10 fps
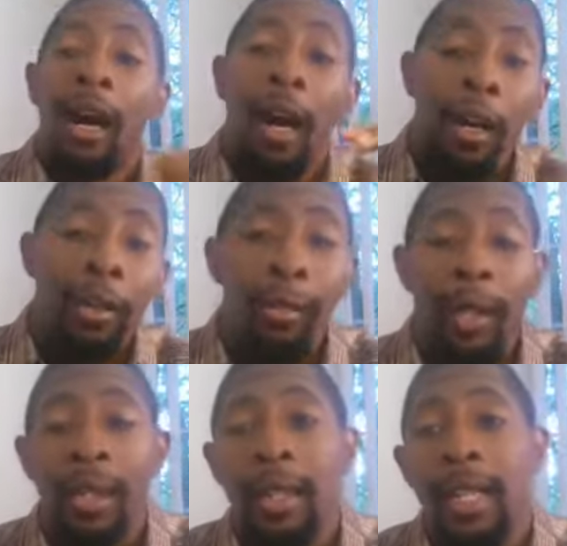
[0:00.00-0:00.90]
Other
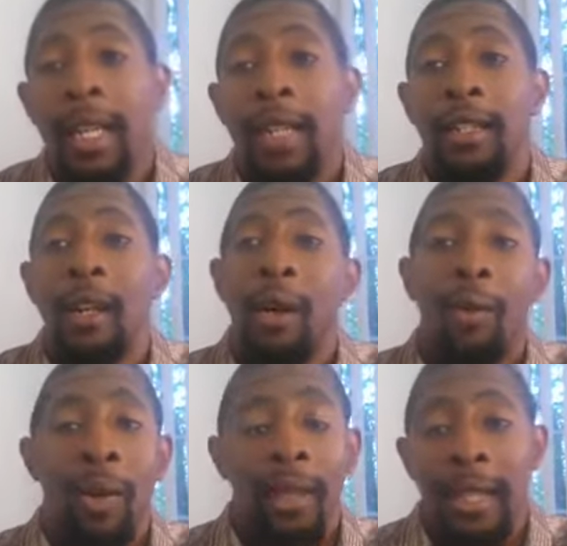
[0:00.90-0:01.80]
reason is,
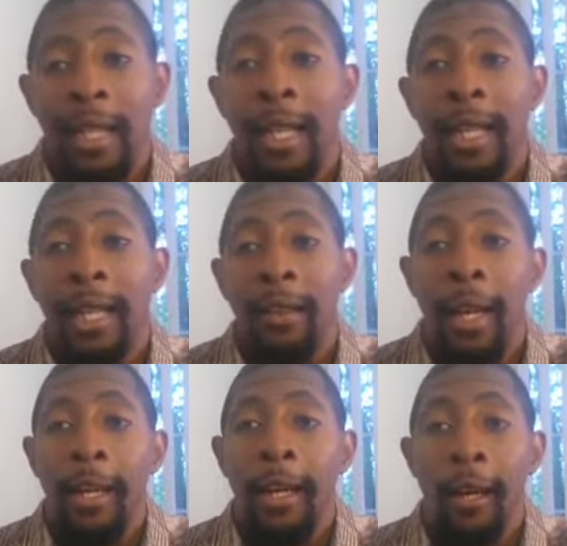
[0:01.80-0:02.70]
once again,
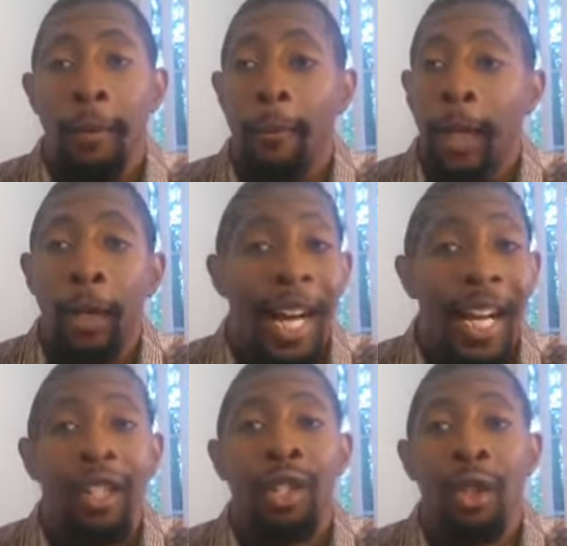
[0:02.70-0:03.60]
they're
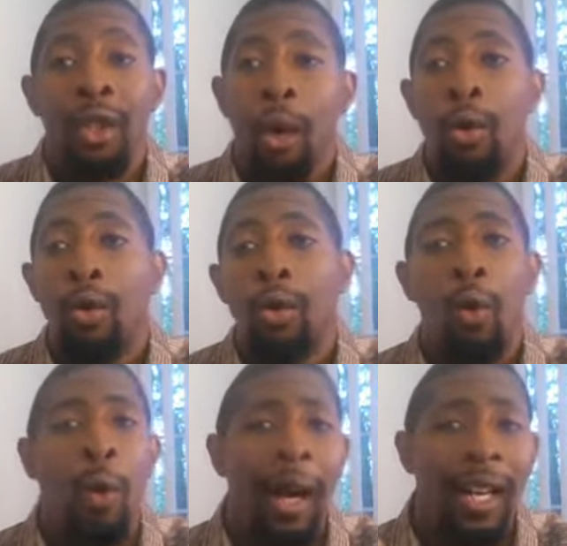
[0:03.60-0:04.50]
not sold
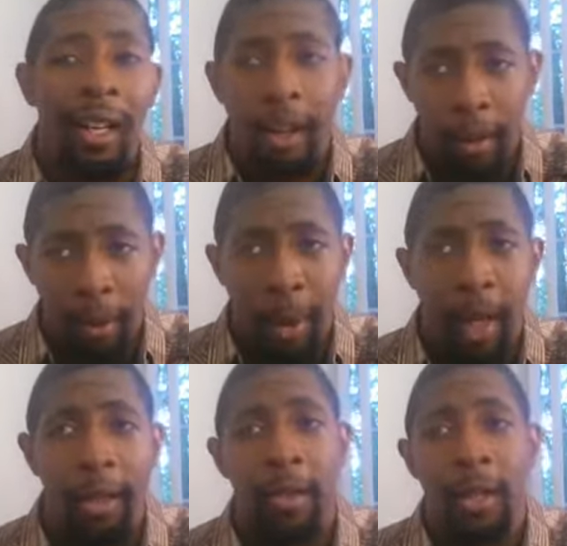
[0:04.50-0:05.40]
quite on their
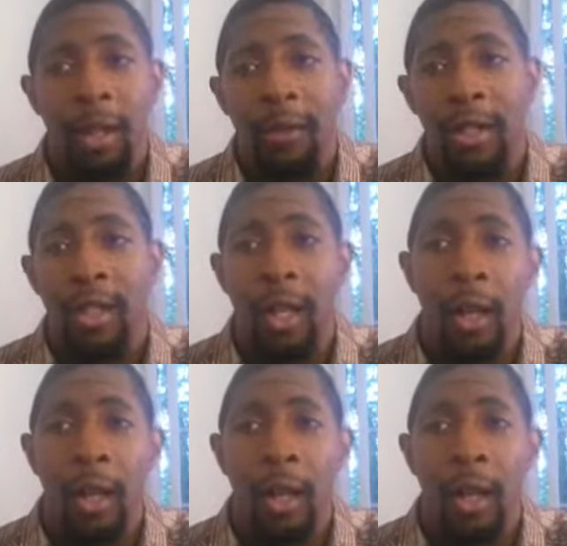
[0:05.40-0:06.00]
product or service.